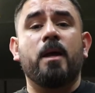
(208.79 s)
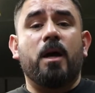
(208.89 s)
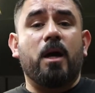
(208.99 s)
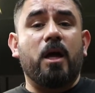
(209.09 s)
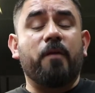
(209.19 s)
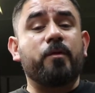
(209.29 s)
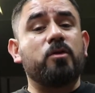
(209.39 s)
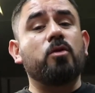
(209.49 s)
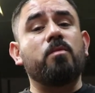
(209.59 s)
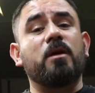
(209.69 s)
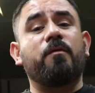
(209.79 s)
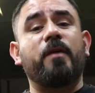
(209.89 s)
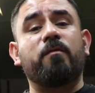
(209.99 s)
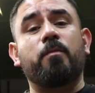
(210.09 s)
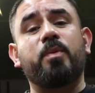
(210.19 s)
If you do me a
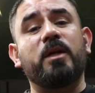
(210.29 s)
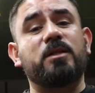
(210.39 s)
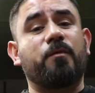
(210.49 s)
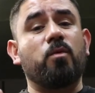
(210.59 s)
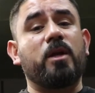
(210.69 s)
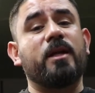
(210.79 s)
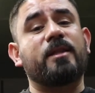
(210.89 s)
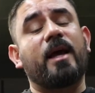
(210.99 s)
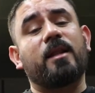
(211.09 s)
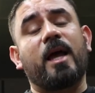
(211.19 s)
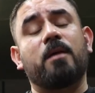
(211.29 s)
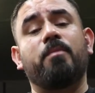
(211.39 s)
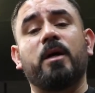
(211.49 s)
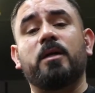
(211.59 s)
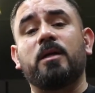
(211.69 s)
favor, please, if you would hit that like
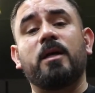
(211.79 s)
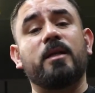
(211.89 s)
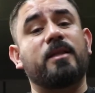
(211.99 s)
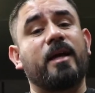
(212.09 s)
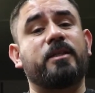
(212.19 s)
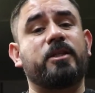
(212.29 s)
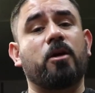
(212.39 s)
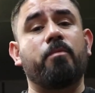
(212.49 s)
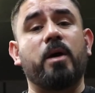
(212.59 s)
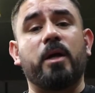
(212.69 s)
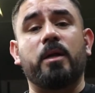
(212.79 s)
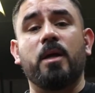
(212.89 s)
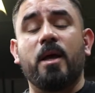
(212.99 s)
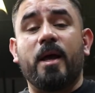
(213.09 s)
button, hit that share button,